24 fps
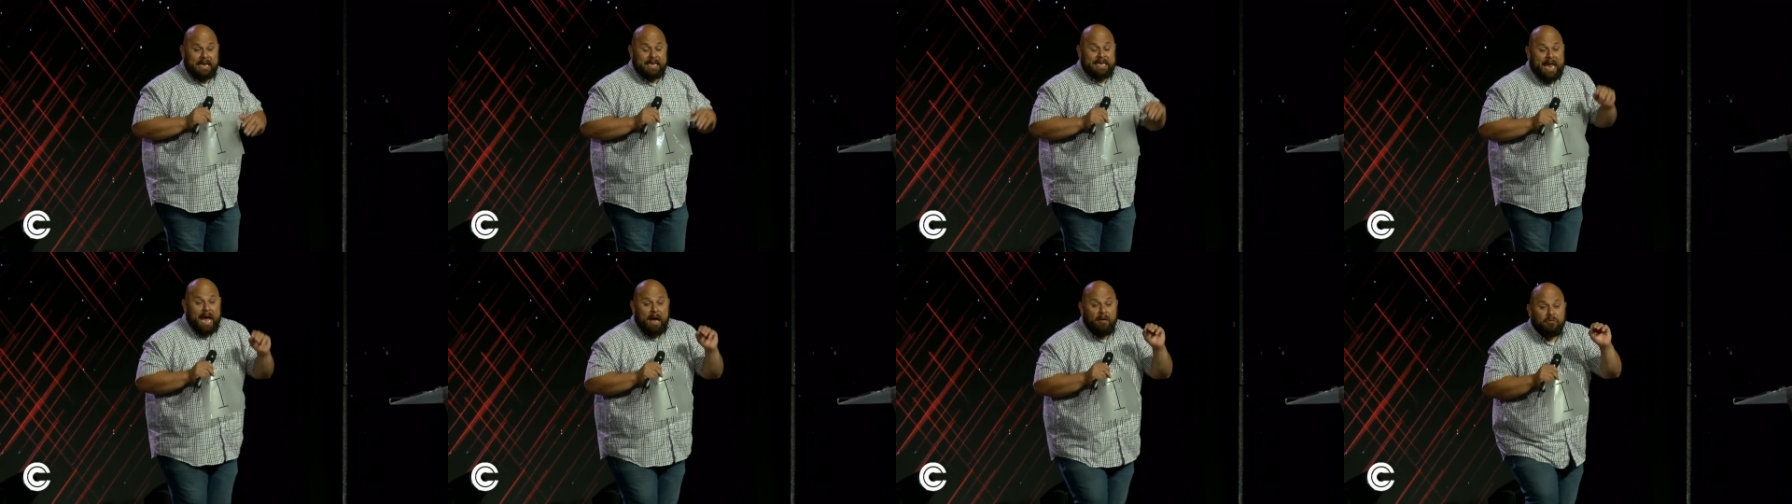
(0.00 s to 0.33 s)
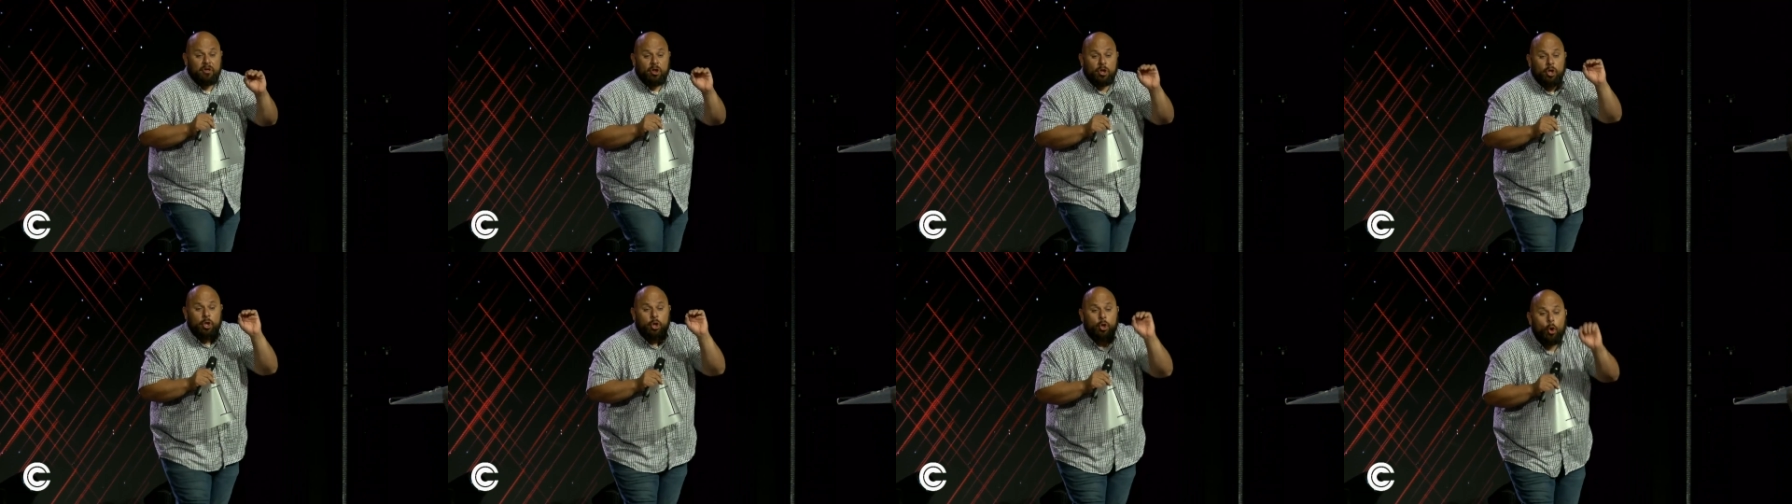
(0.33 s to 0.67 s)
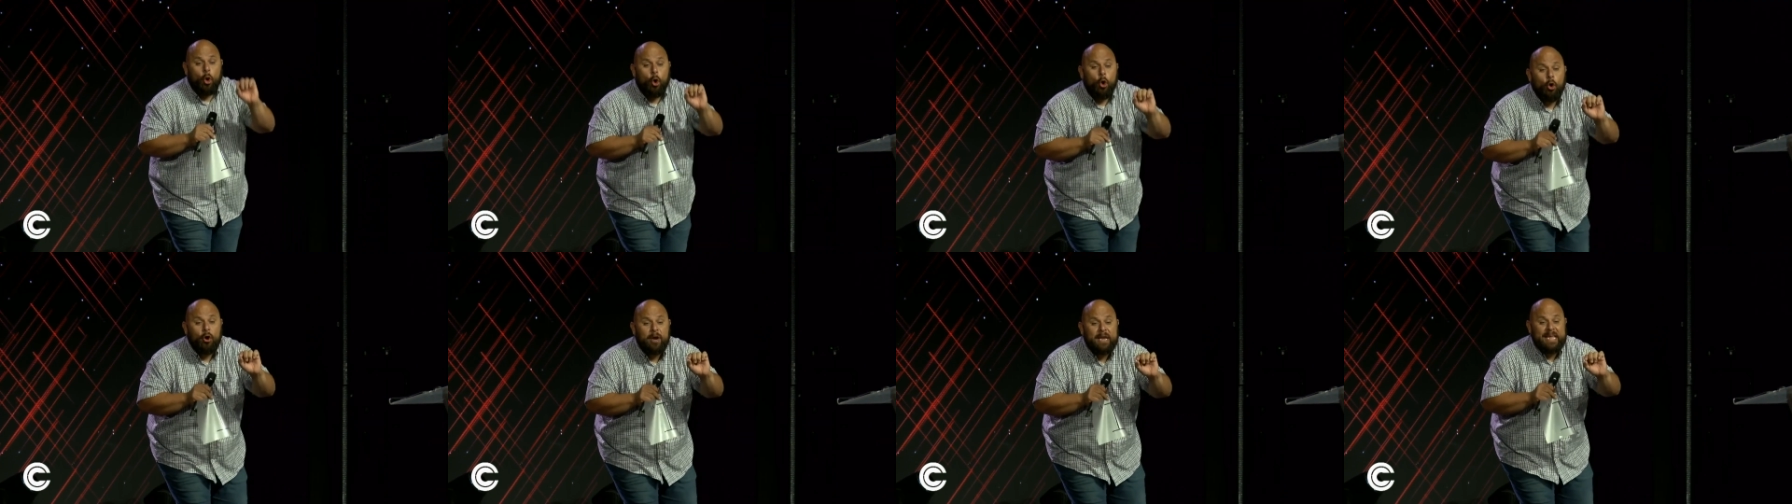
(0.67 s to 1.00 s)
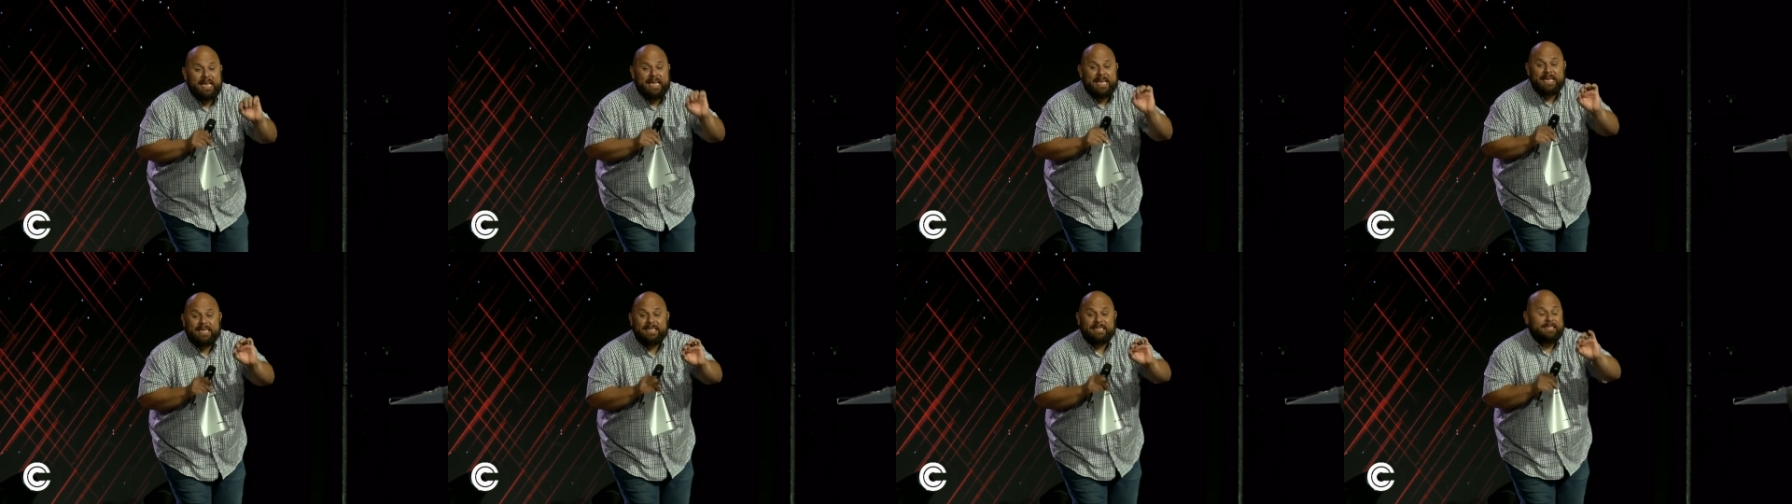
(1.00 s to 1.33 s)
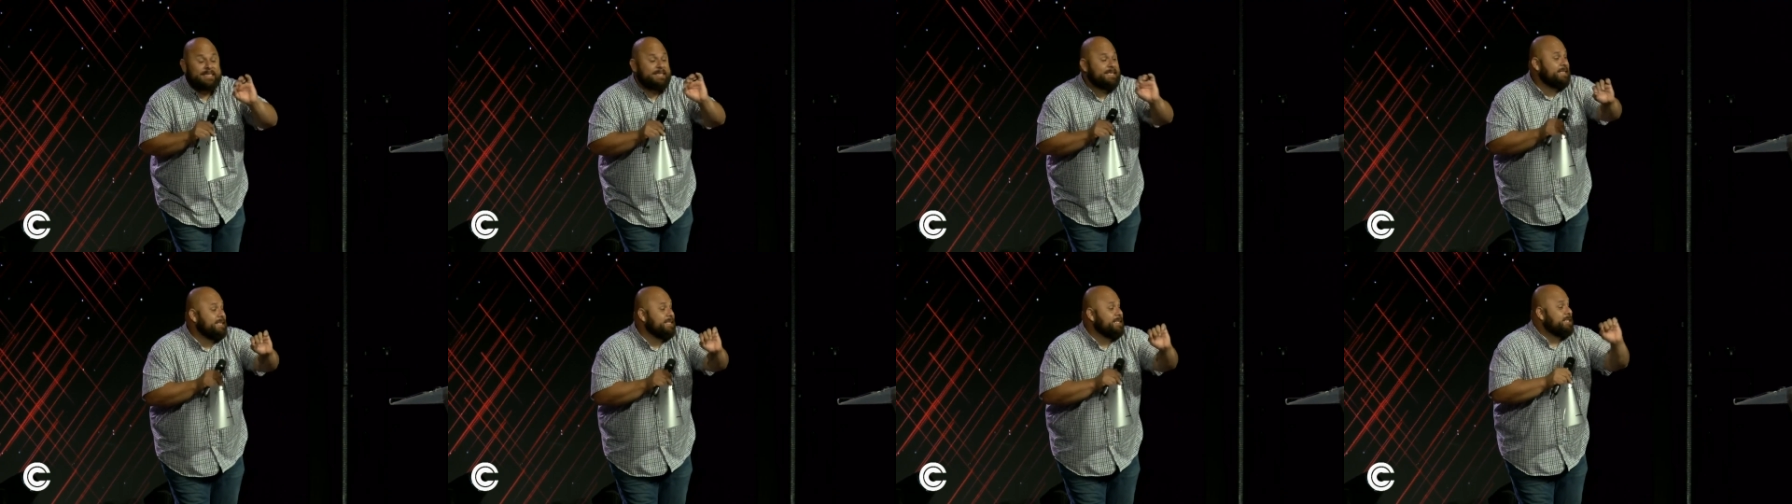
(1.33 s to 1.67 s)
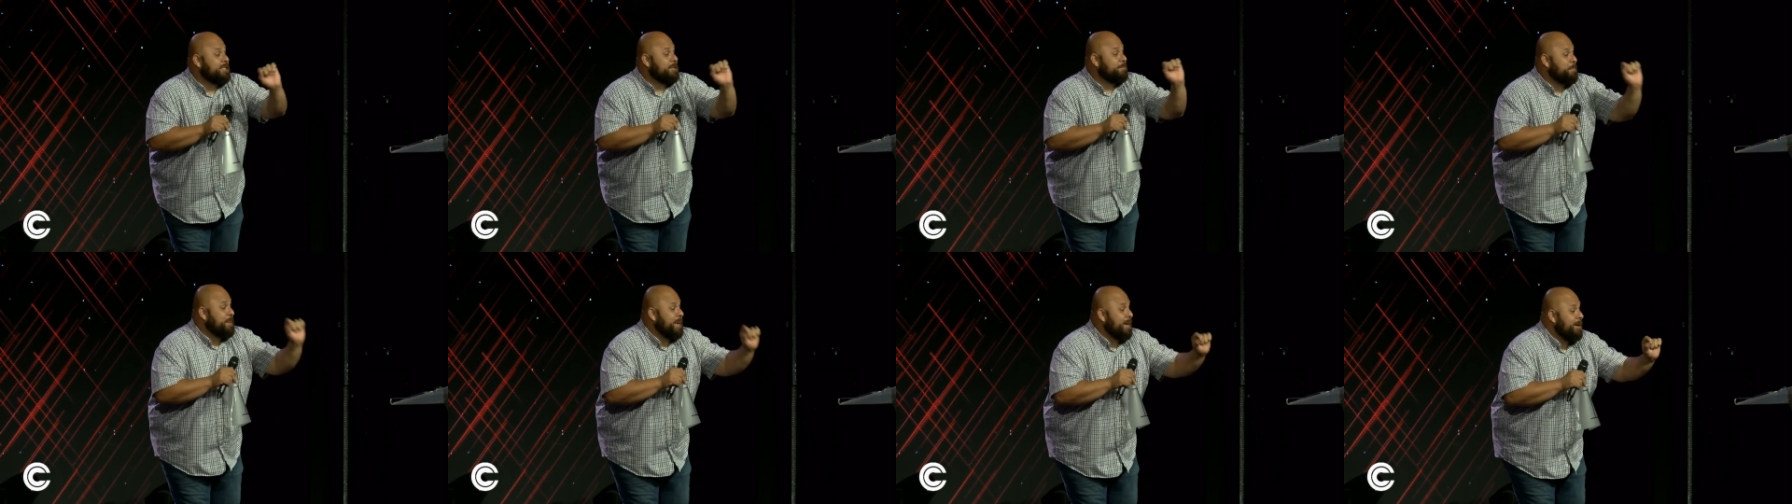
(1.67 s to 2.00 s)
Now the Lord is the
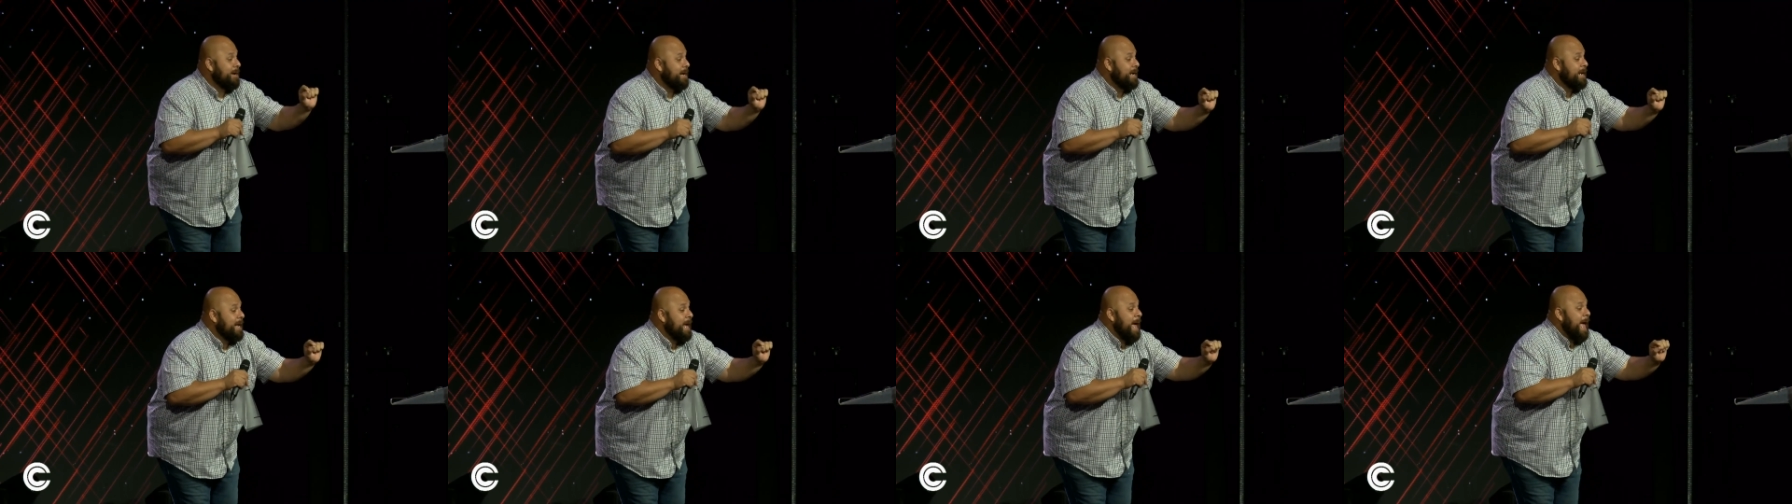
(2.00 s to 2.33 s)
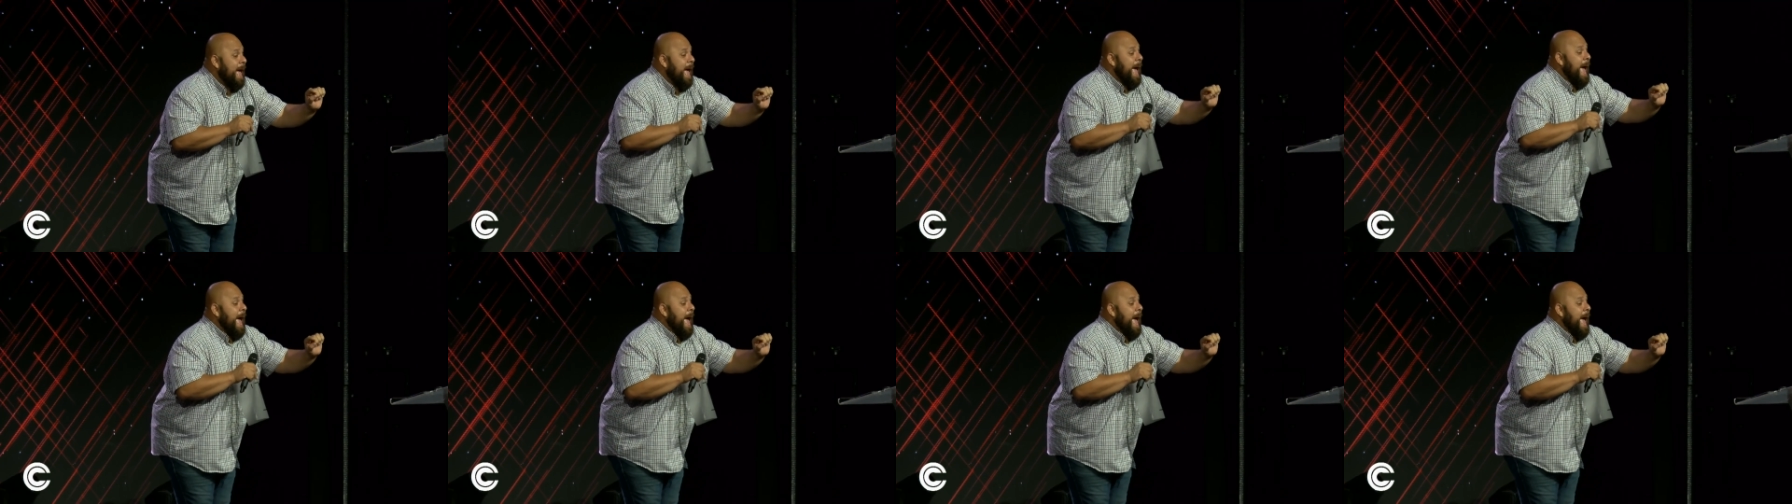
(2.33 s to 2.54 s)
Spirit,